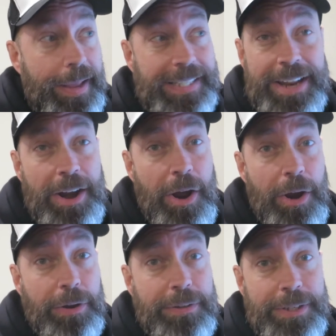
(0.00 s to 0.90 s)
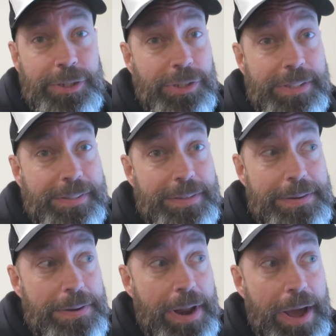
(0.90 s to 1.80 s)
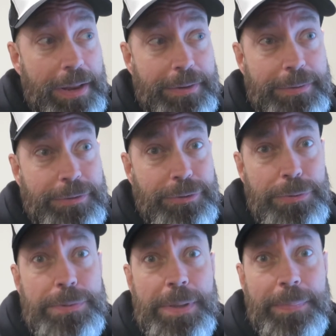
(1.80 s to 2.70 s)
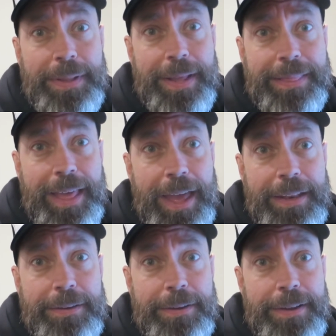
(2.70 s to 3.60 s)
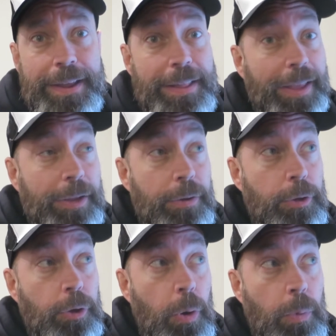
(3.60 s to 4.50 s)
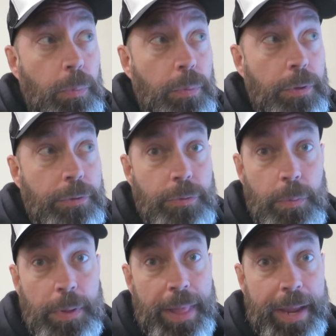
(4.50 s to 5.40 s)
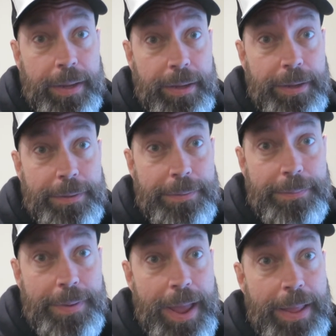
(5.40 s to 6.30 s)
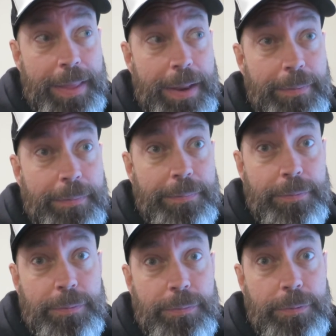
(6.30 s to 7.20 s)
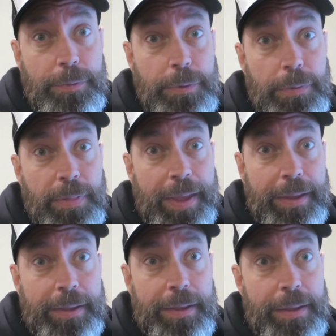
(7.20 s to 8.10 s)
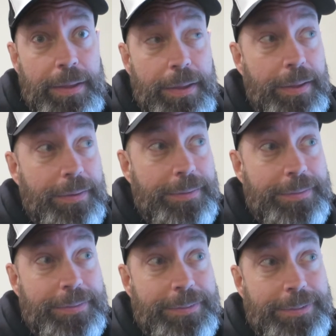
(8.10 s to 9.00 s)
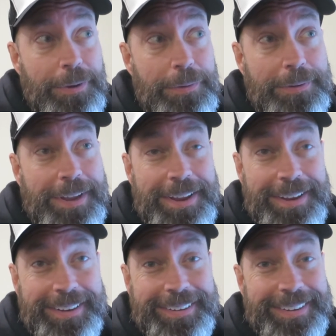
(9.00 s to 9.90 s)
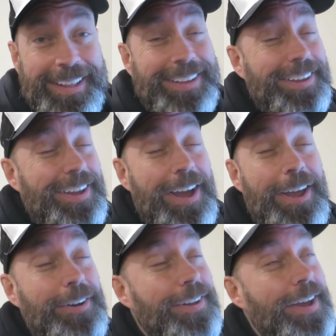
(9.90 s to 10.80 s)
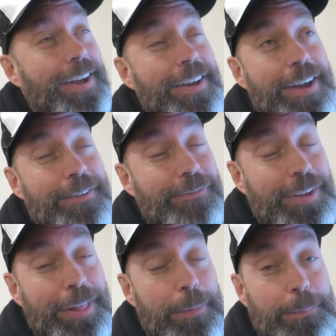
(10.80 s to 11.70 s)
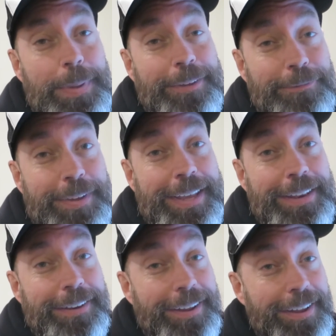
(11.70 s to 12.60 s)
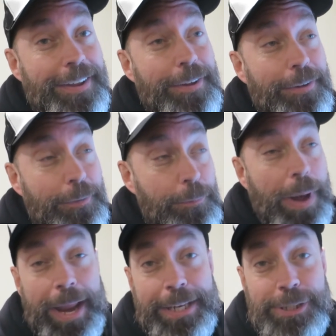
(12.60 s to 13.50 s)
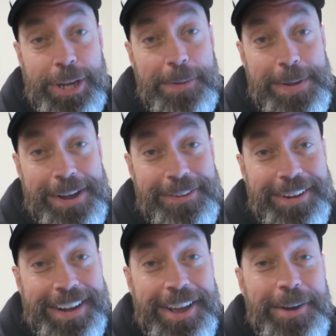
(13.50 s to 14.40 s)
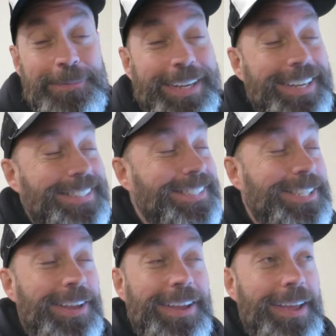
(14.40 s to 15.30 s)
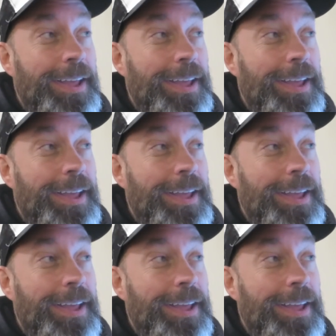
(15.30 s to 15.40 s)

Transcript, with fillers: it's not hard to just not do something like that. Like, go to a lake and then do your thing. Don't, like, I don't, I, I feel a big vegan rage coming on right now because